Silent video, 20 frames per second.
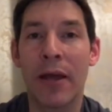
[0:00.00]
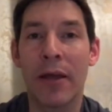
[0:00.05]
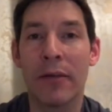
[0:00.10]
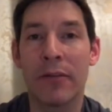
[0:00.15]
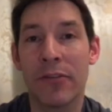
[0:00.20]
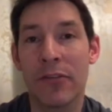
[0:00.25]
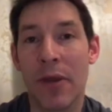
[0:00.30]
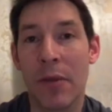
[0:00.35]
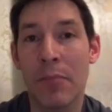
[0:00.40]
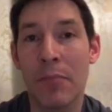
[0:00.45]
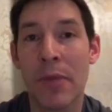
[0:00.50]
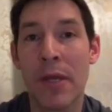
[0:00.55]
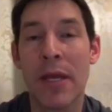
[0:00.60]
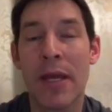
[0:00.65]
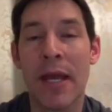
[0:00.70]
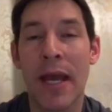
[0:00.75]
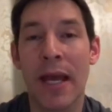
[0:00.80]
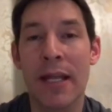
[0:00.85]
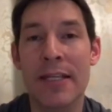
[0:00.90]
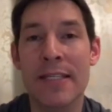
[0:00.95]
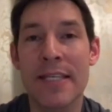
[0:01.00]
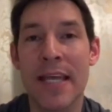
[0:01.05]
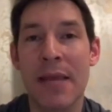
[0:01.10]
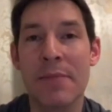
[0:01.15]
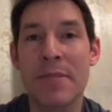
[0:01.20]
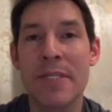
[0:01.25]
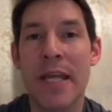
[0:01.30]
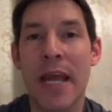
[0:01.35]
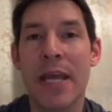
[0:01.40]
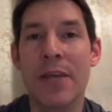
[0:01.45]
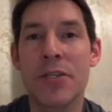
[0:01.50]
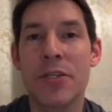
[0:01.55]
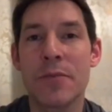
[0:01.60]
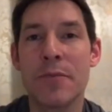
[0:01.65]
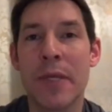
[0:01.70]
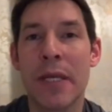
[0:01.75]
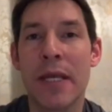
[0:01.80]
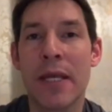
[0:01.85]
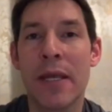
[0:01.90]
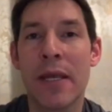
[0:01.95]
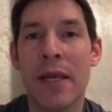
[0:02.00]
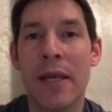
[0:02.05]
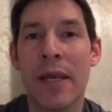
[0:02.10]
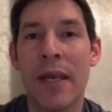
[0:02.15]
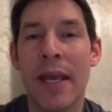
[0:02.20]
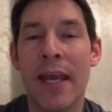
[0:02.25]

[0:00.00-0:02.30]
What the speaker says: some at the same stage as me